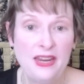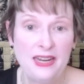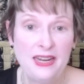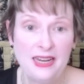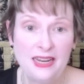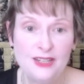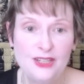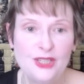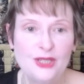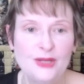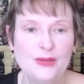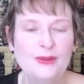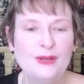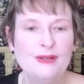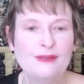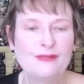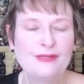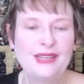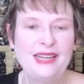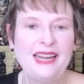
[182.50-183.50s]

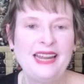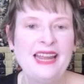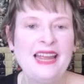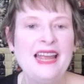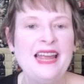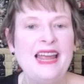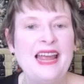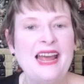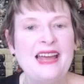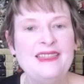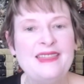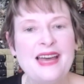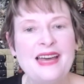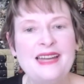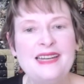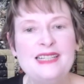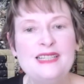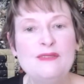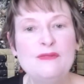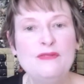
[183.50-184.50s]
intuitively, and that
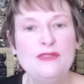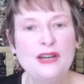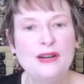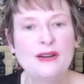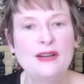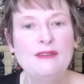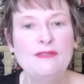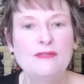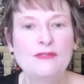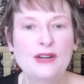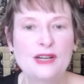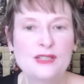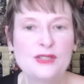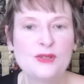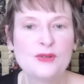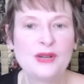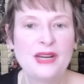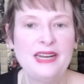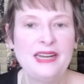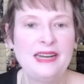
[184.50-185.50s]
is very
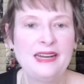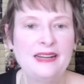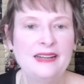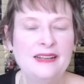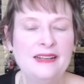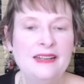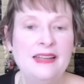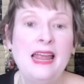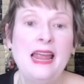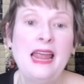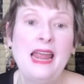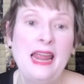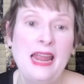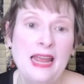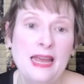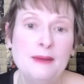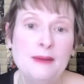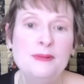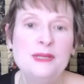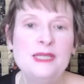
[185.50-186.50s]
frustrating
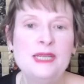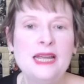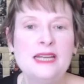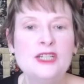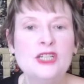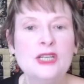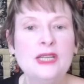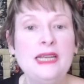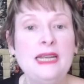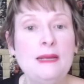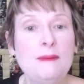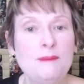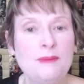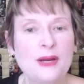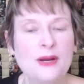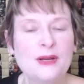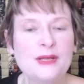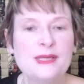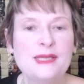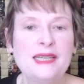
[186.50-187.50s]
and potentially
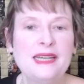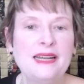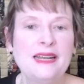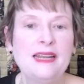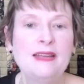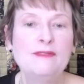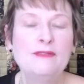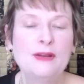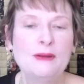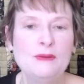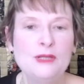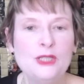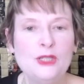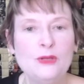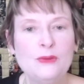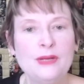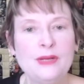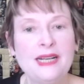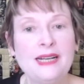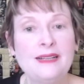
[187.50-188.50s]
embarrassing if I was
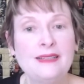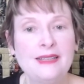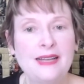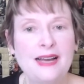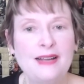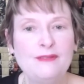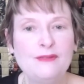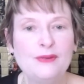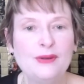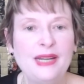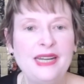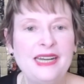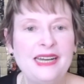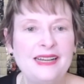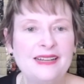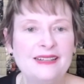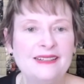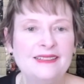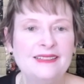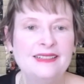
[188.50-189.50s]
doing a live reading.
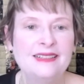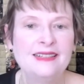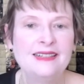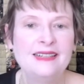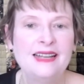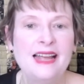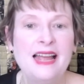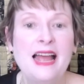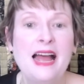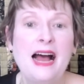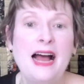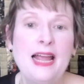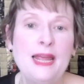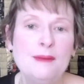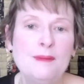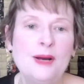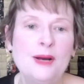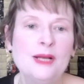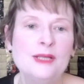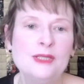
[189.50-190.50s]
I
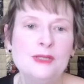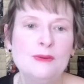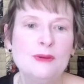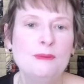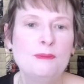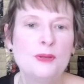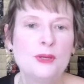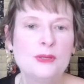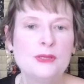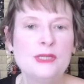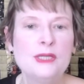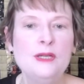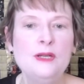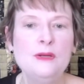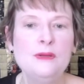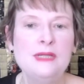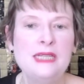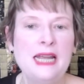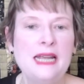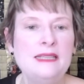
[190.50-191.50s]
am also a person who
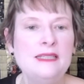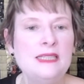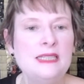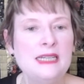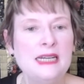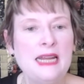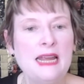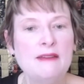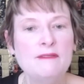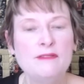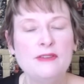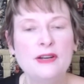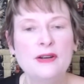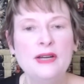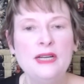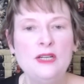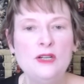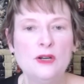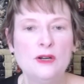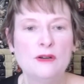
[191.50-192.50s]
tends to get very
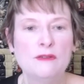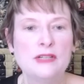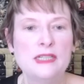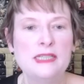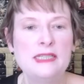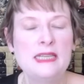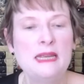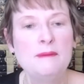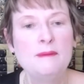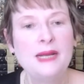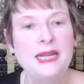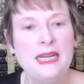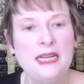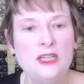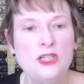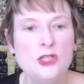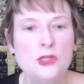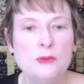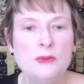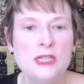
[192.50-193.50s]
nervous, and my
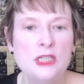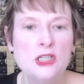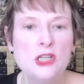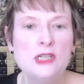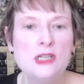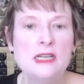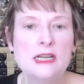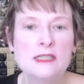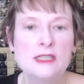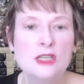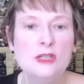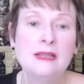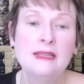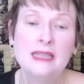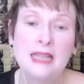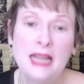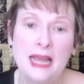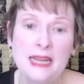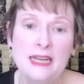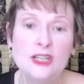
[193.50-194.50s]
intuition doesn't
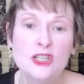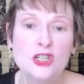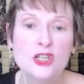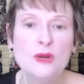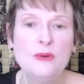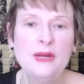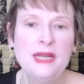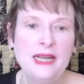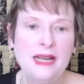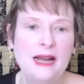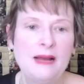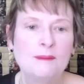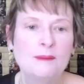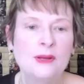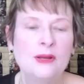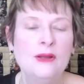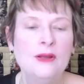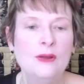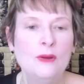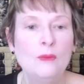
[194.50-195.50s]
like showing up
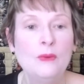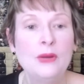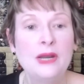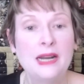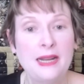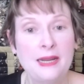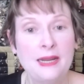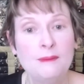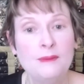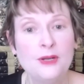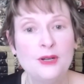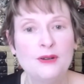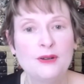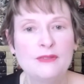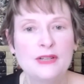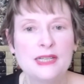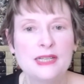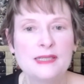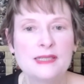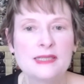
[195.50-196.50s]
when I am
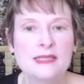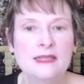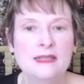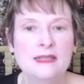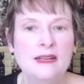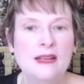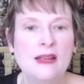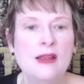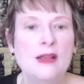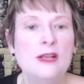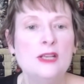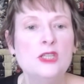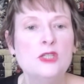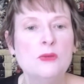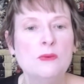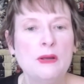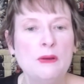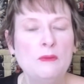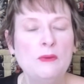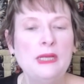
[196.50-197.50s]
nervous. So
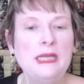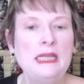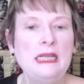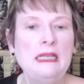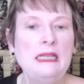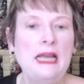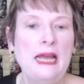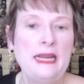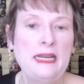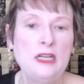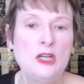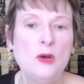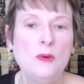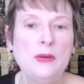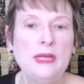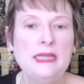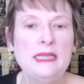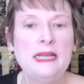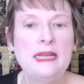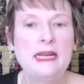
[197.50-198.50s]
I really like
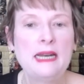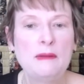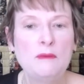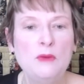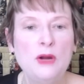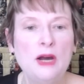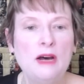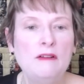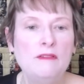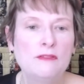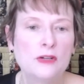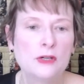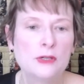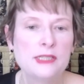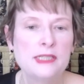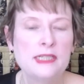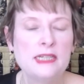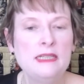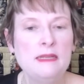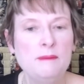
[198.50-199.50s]
knowing that I'm well
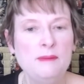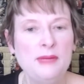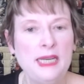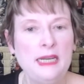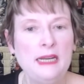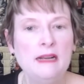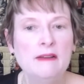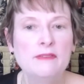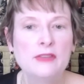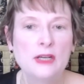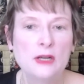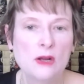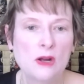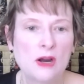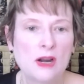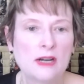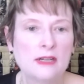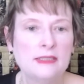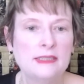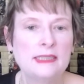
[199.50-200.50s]
versed in the meaning of the
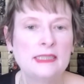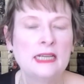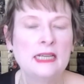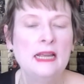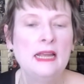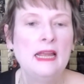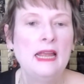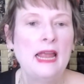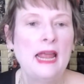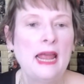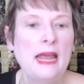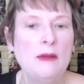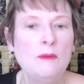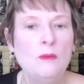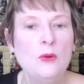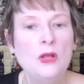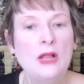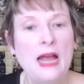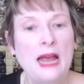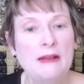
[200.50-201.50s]
cards and
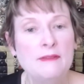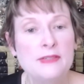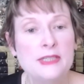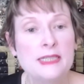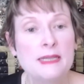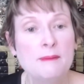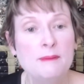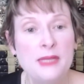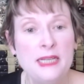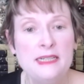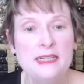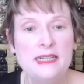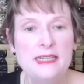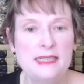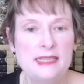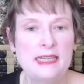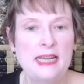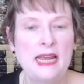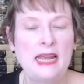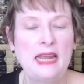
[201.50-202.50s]
will have something to
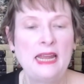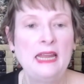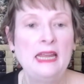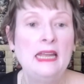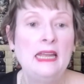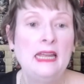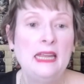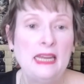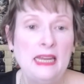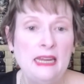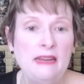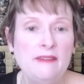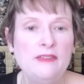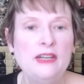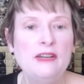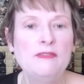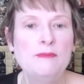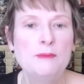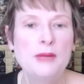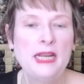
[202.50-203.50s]
say even
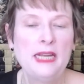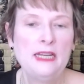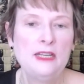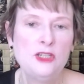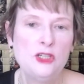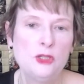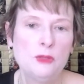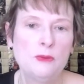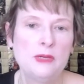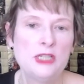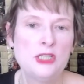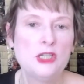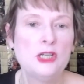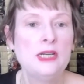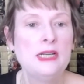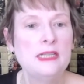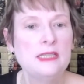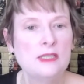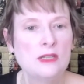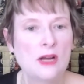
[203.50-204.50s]
if my intuition
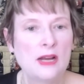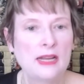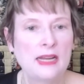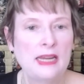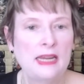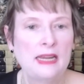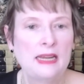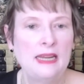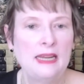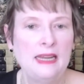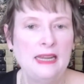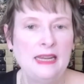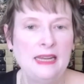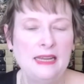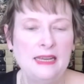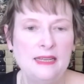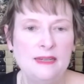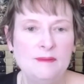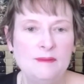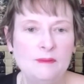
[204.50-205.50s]
is not kicking
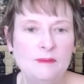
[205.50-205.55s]
in.